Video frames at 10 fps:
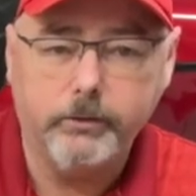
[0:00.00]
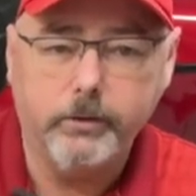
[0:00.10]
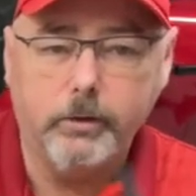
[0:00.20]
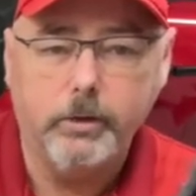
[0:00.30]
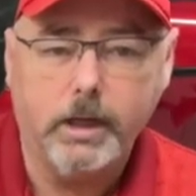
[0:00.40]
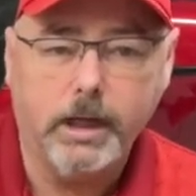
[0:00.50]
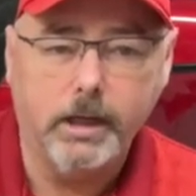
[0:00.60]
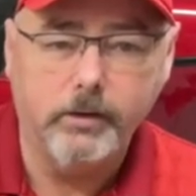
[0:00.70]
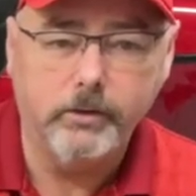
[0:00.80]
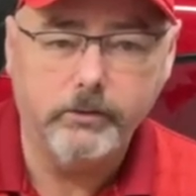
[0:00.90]
So
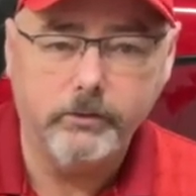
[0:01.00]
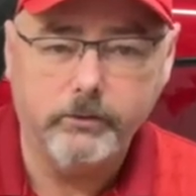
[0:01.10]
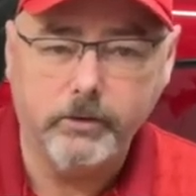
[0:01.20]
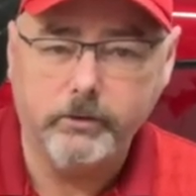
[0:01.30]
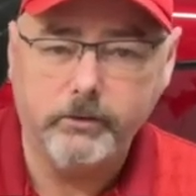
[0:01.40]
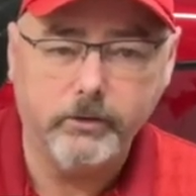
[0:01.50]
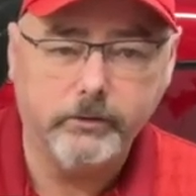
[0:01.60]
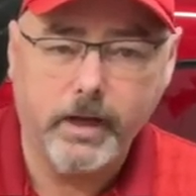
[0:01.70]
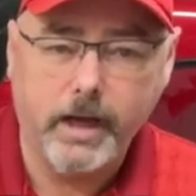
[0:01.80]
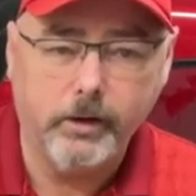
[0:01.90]
again, this is just the
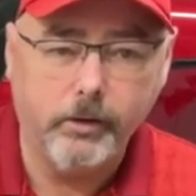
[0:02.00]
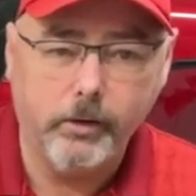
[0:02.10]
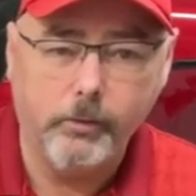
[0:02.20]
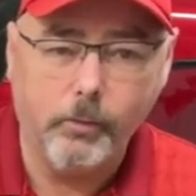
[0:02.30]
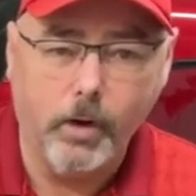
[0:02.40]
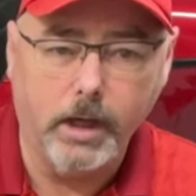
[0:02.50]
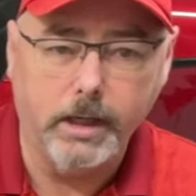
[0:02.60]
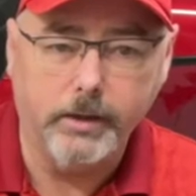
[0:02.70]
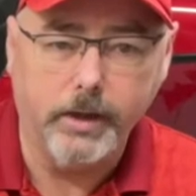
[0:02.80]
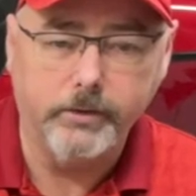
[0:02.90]
standard
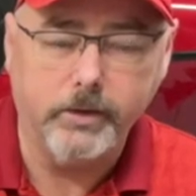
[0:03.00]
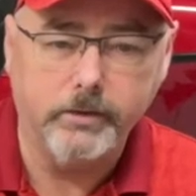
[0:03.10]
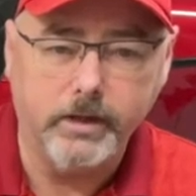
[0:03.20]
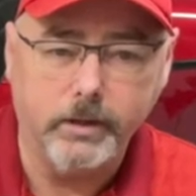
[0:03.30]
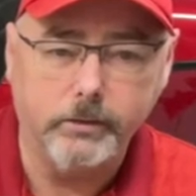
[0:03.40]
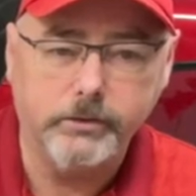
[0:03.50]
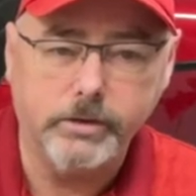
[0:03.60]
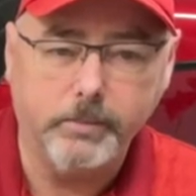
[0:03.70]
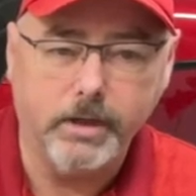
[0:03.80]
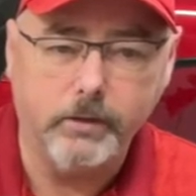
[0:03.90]
one that the
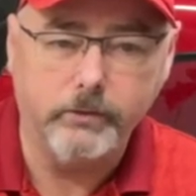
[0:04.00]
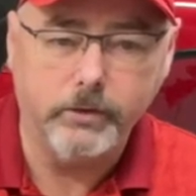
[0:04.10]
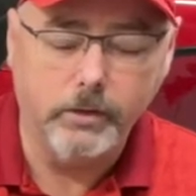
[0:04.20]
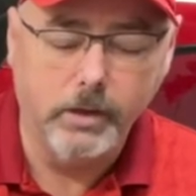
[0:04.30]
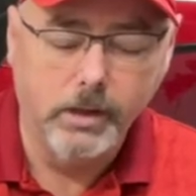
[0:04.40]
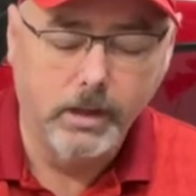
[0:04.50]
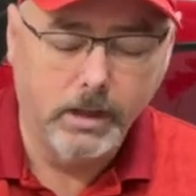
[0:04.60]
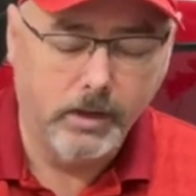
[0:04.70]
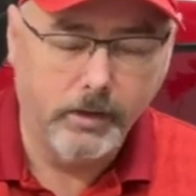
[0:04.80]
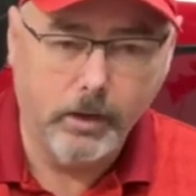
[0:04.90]
dealership gives you,
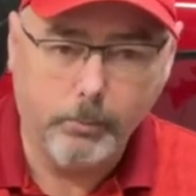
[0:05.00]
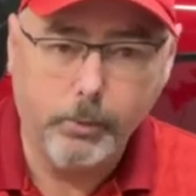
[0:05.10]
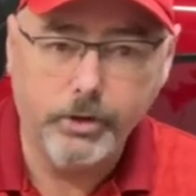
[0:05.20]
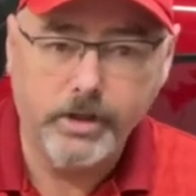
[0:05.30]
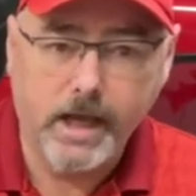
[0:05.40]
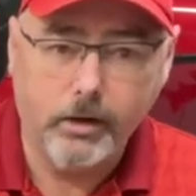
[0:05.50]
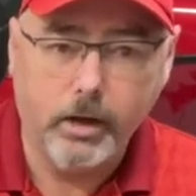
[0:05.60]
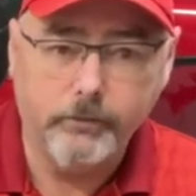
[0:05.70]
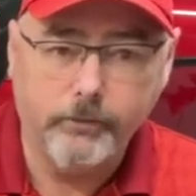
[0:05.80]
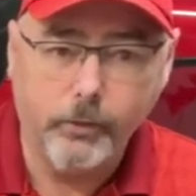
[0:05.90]
and they'll put that
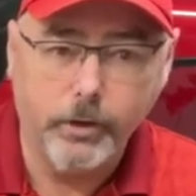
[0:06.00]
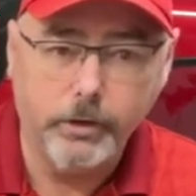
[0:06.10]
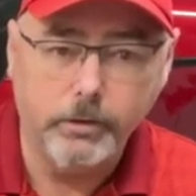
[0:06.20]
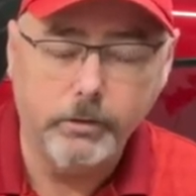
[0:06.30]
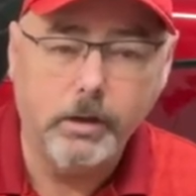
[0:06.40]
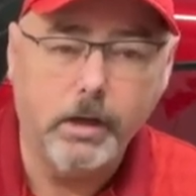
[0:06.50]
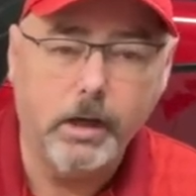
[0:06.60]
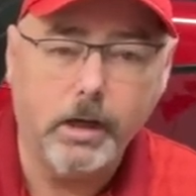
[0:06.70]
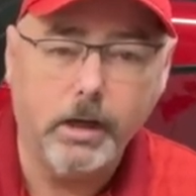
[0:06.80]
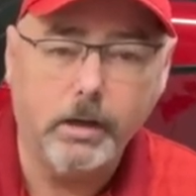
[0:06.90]
on for you
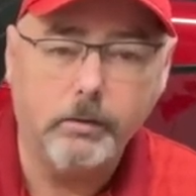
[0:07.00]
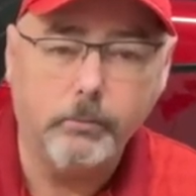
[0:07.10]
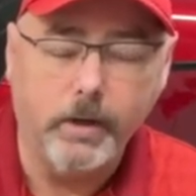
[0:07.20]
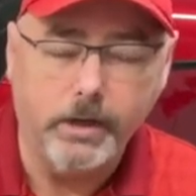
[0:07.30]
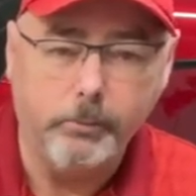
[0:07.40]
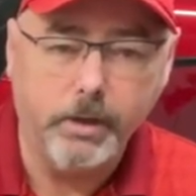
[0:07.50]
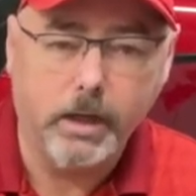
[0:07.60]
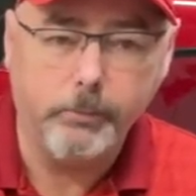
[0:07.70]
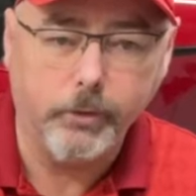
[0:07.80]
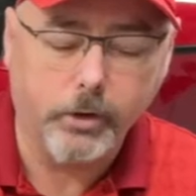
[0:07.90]
when you pick
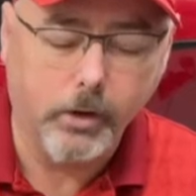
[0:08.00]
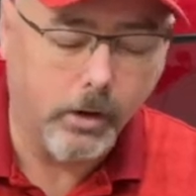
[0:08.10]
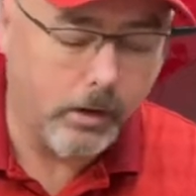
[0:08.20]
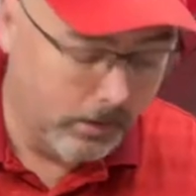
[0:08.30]
up your car.